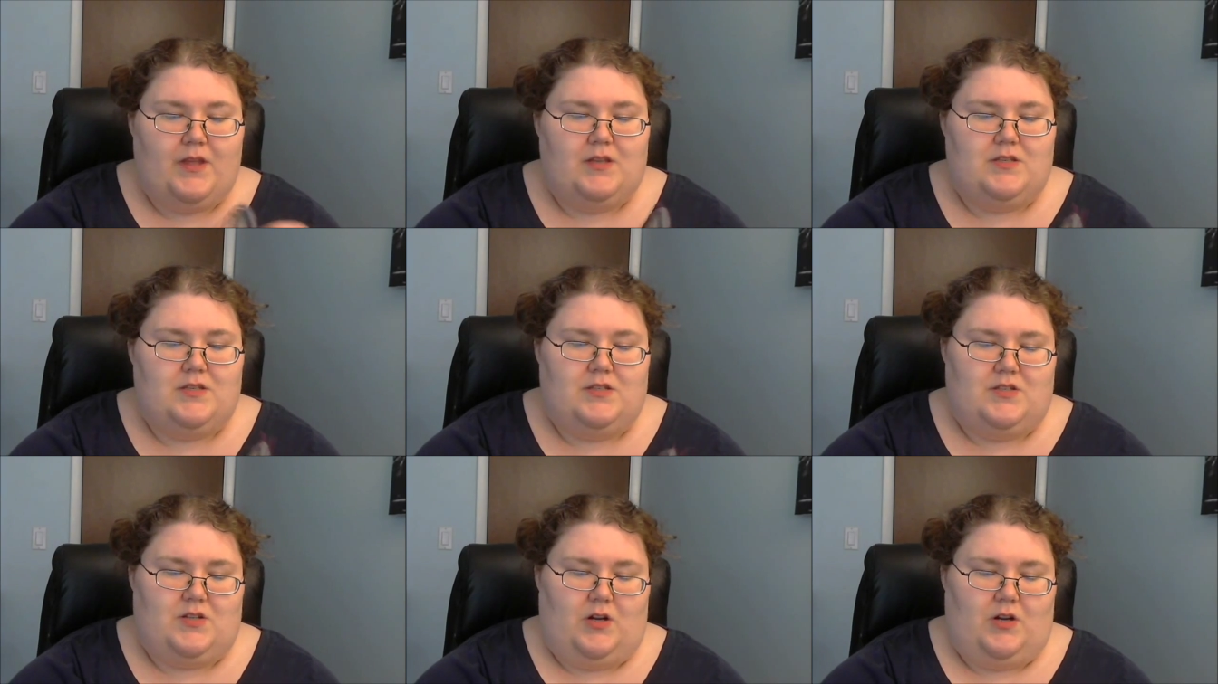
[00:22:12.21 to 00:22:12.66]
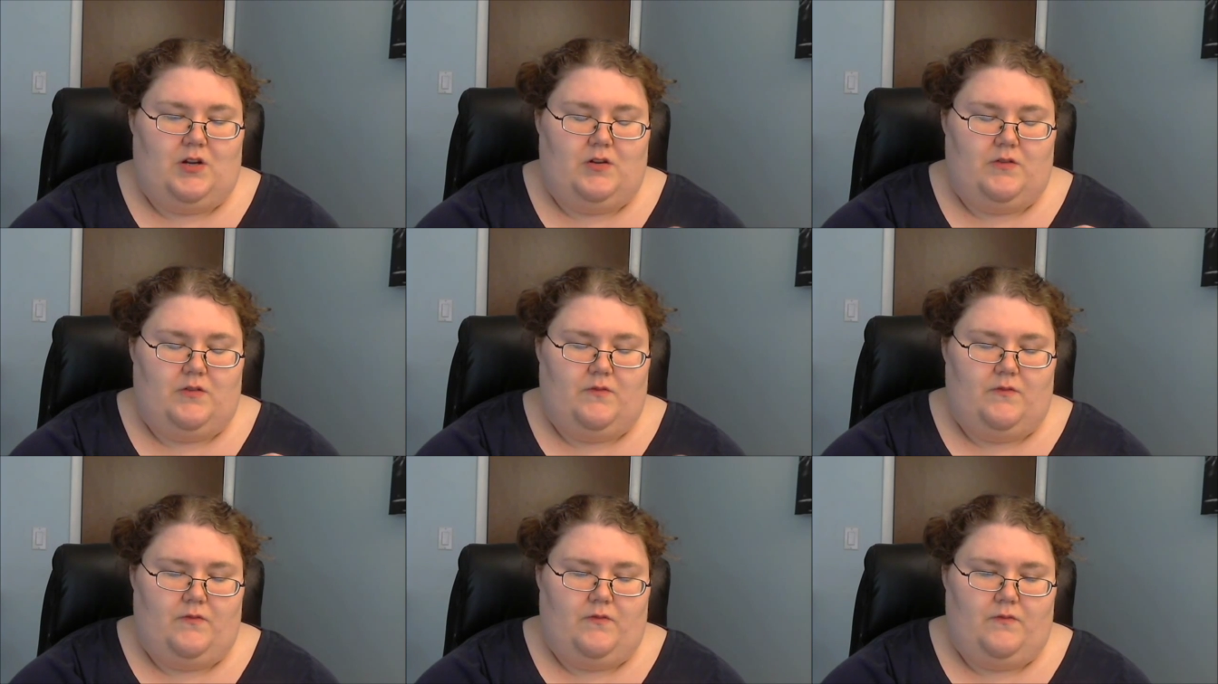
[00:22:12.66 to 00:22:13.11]

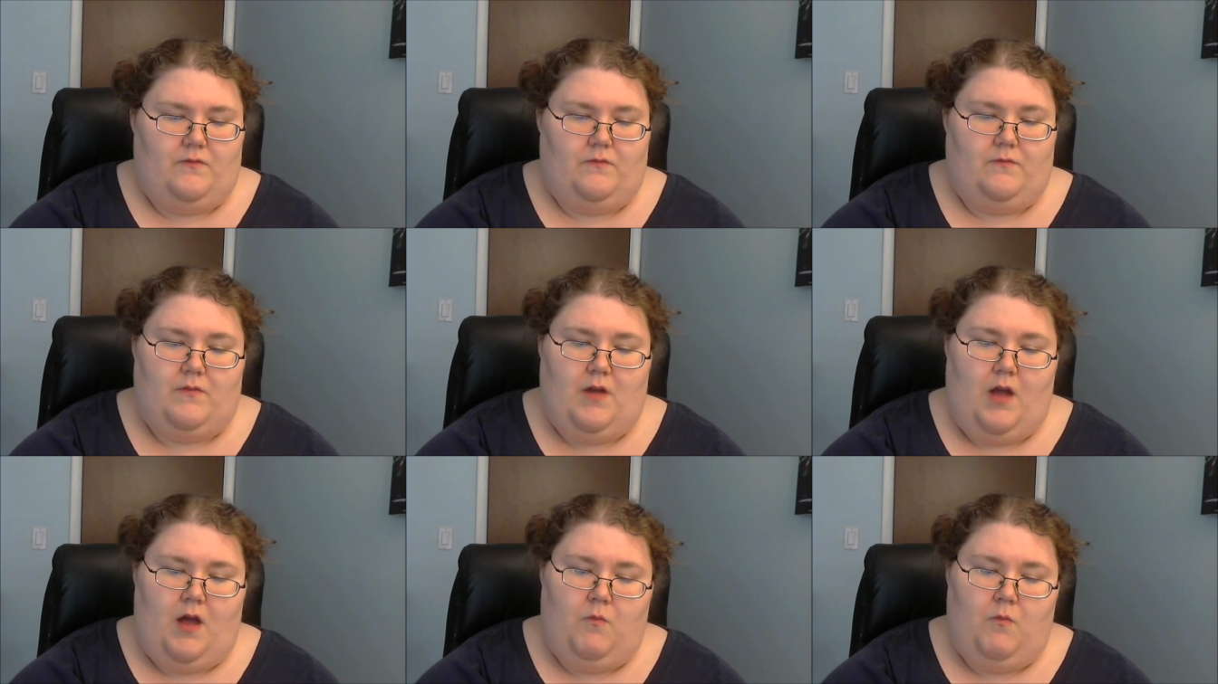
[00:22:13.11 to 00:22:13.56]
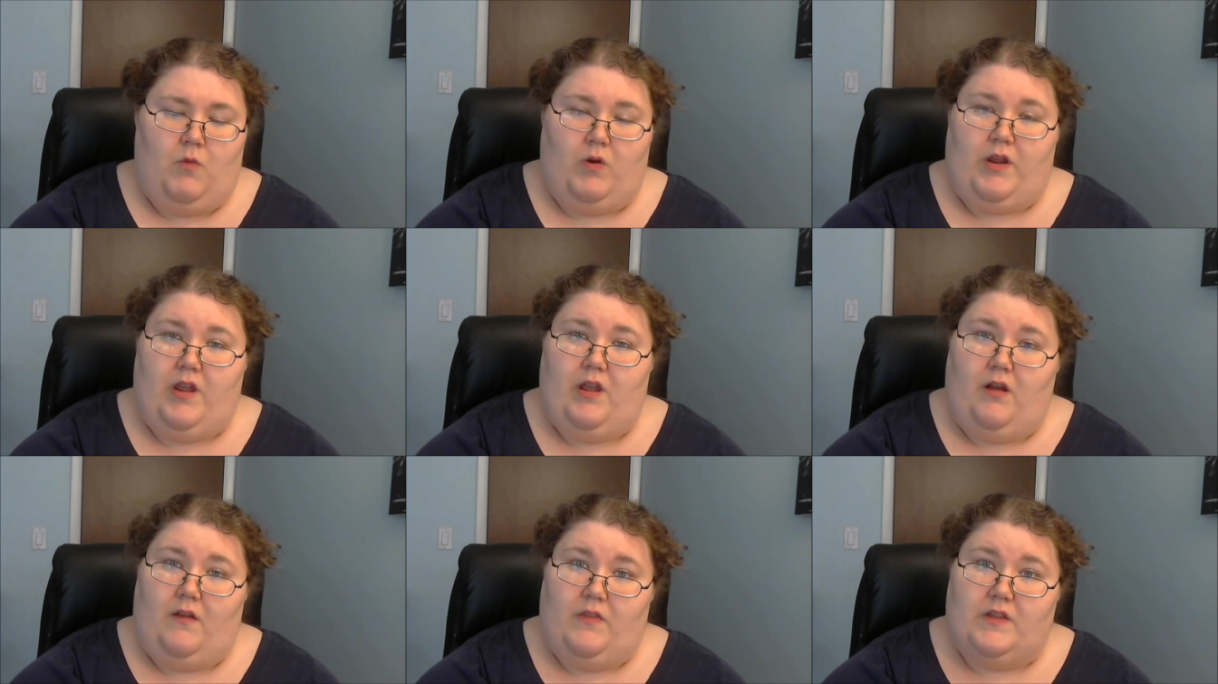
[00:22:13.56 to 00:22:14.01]
start
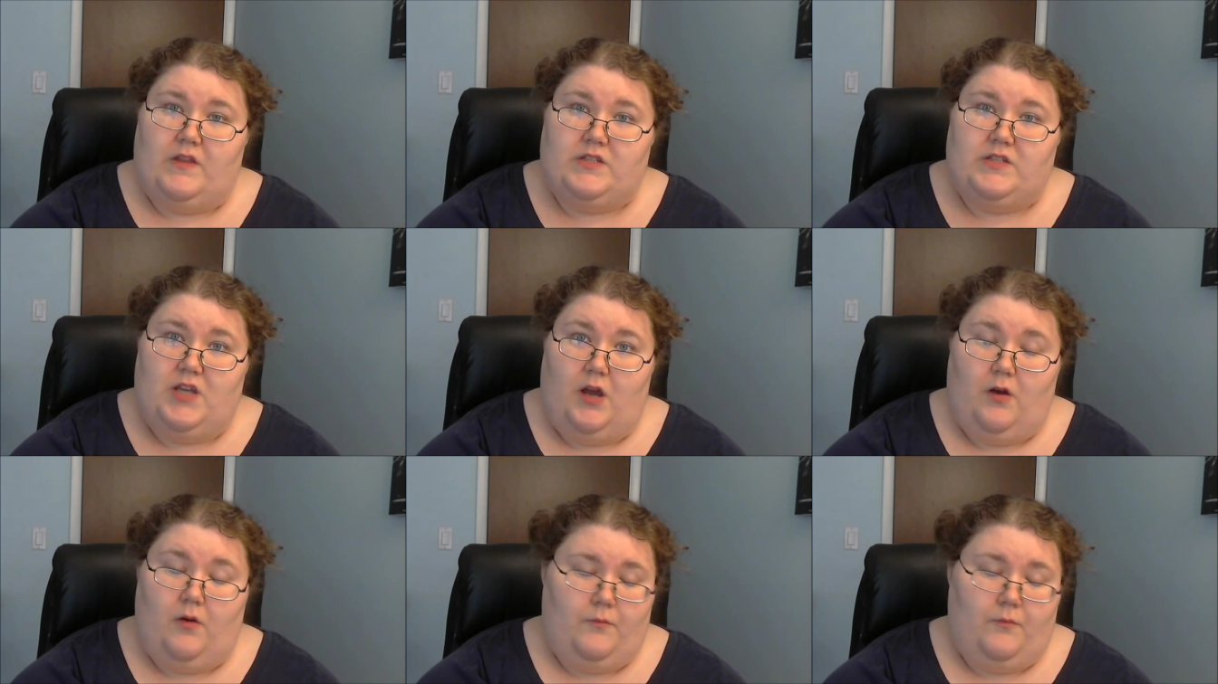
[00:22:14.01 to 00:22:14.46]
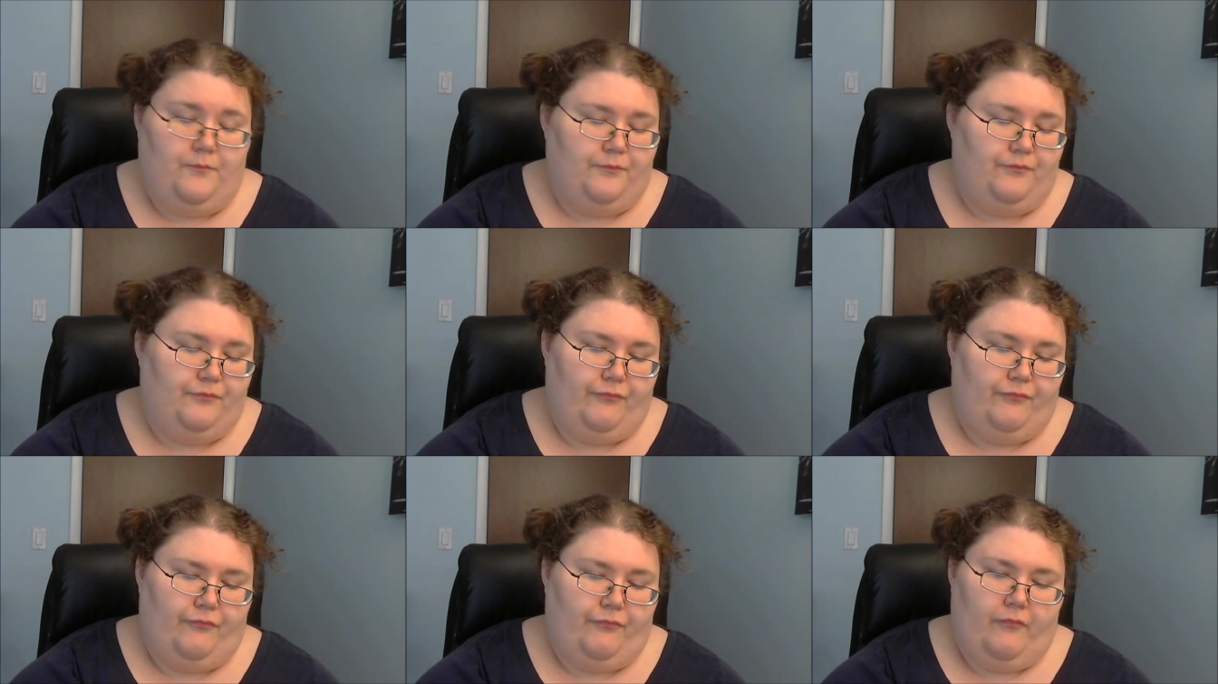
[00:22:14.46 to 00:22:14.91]
working on the toe.
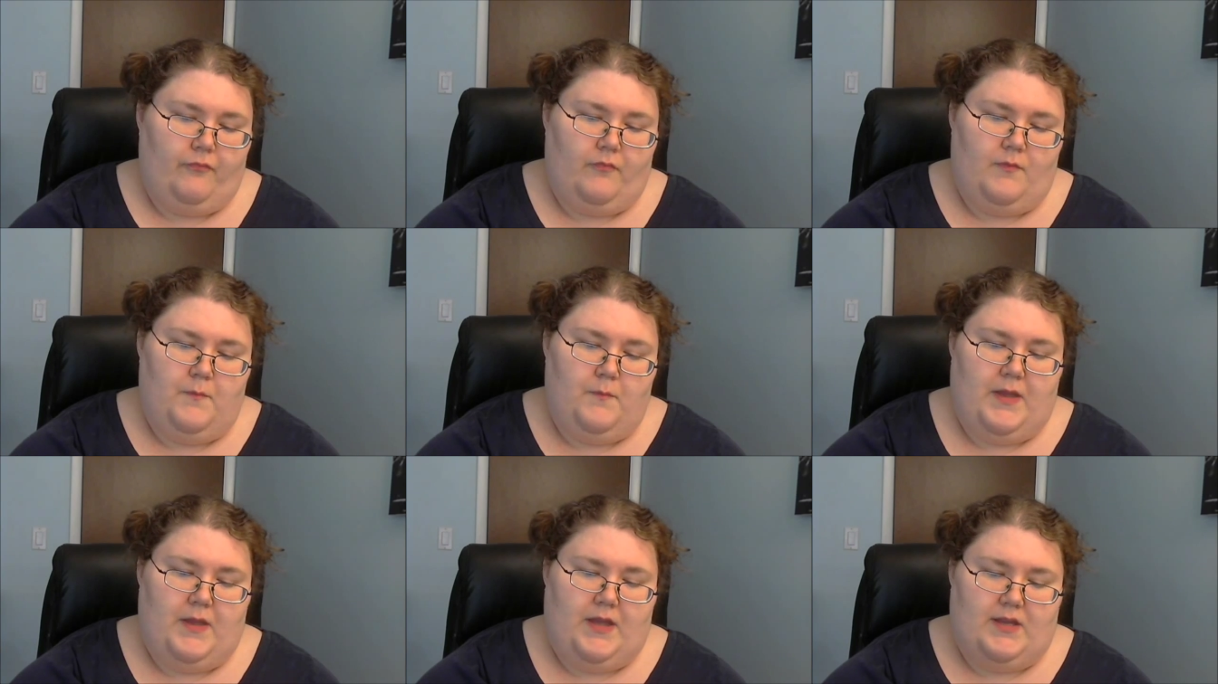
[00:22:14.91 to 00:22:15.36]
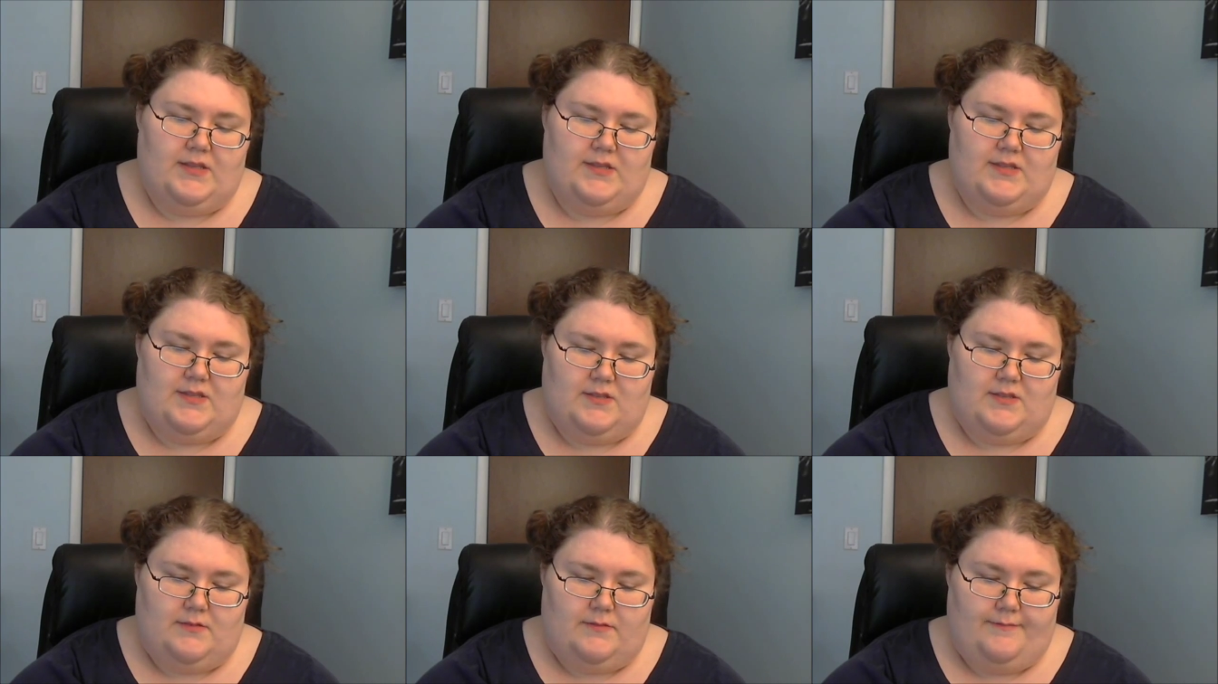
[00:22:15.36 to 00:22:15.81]

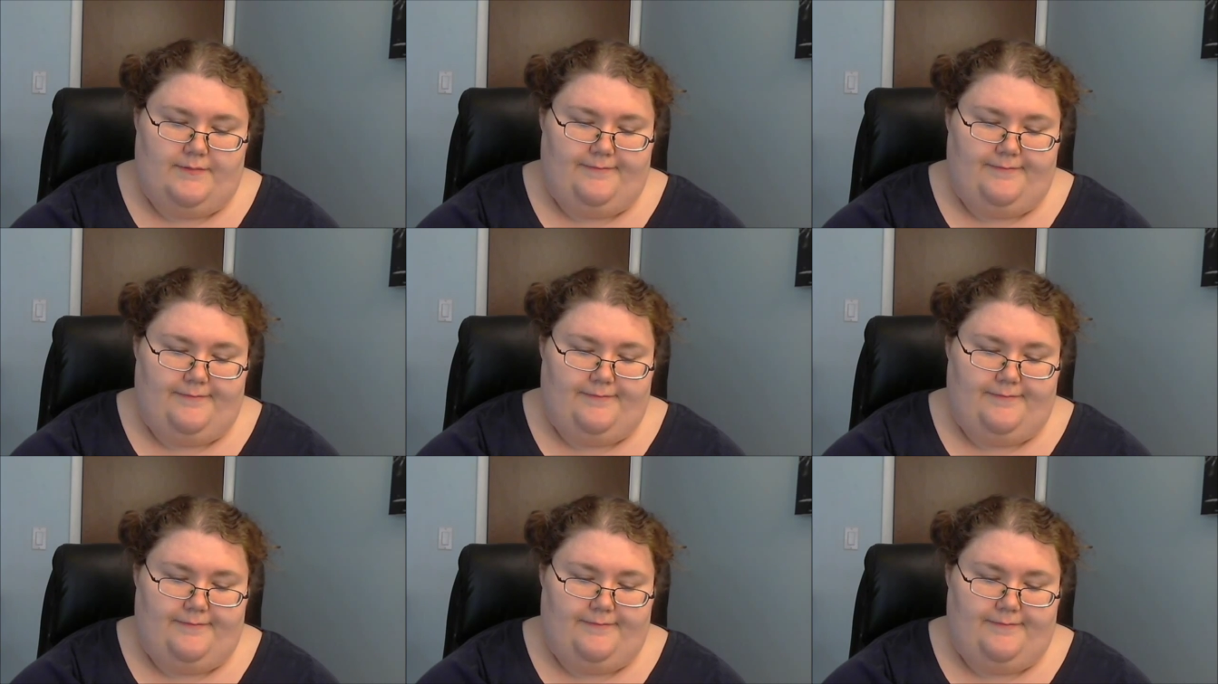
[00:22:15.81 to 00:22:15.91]
Because,